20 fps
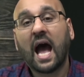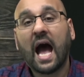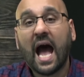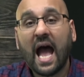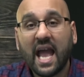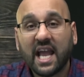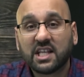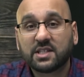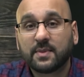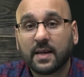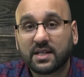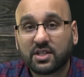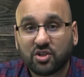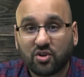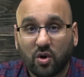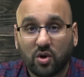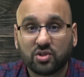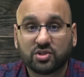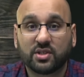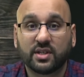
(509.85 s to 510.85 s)
I expect
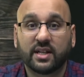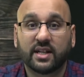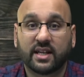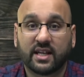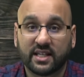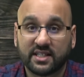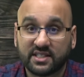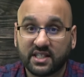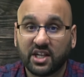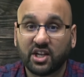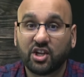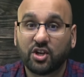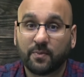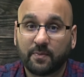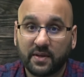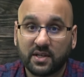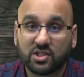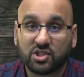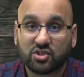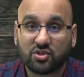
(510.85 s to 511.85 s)
grocery to continue to
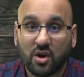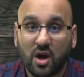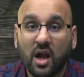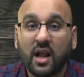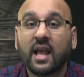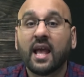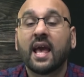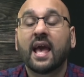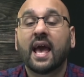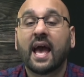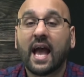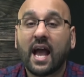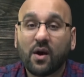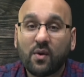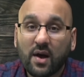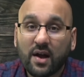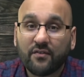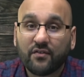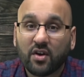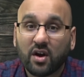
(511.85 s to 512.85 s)
be strong.
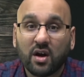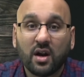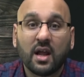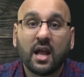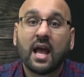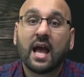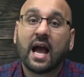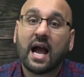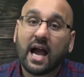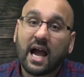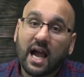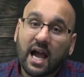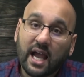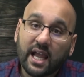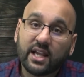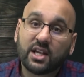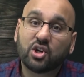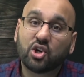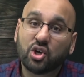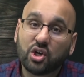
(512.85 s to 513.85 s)
However, I
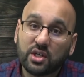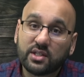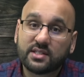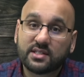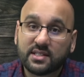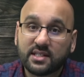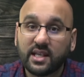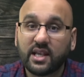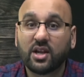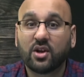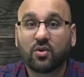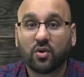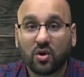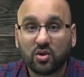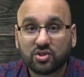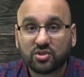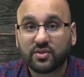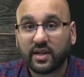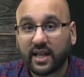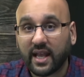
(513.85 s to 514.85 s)
could see
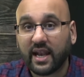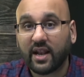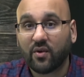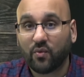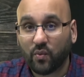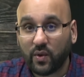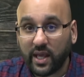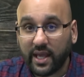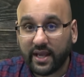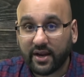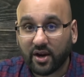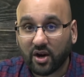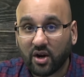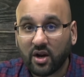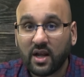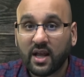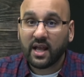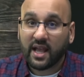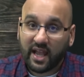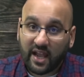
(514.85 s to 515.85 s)
grocery getting weaker
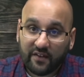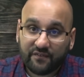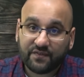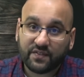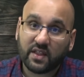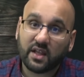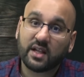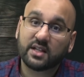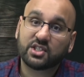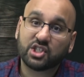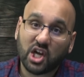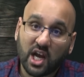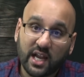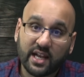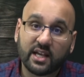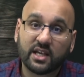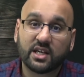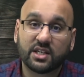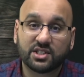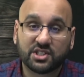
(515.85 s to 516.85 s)
if
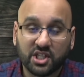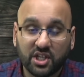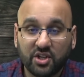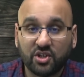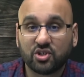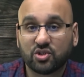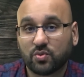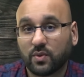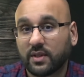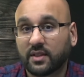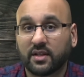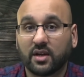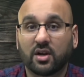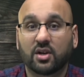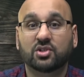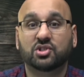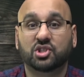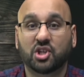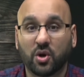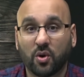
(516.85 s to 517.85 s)
China continues with their
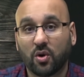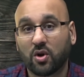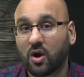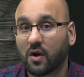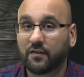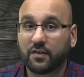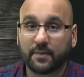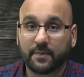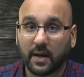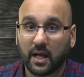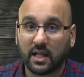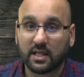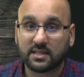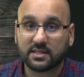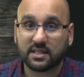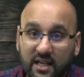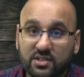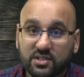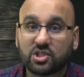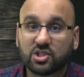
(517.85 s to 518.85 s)
zero COVID
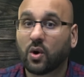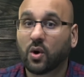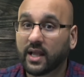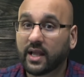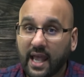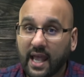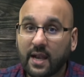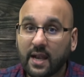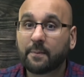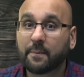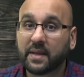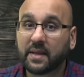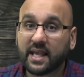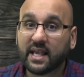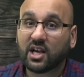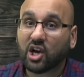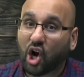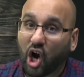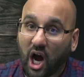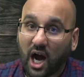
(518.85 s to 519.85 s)
policy. So again, be
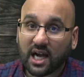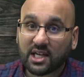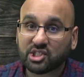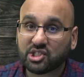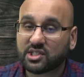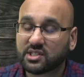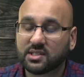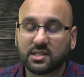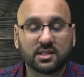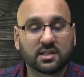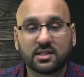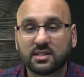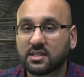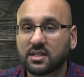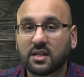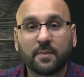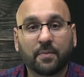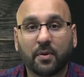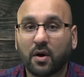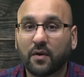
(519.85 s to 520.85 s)
cautious. This isn't
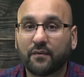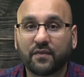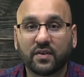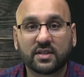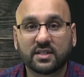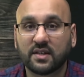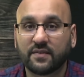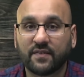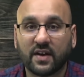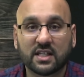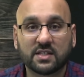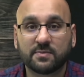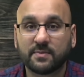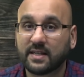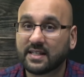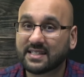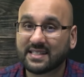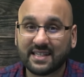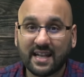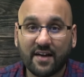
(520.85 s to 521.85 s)
a perfect investment.
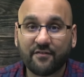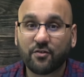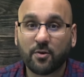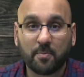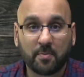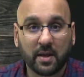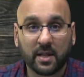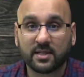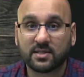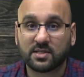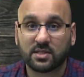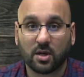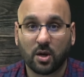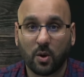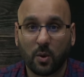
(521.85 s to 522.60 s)
It's never been so.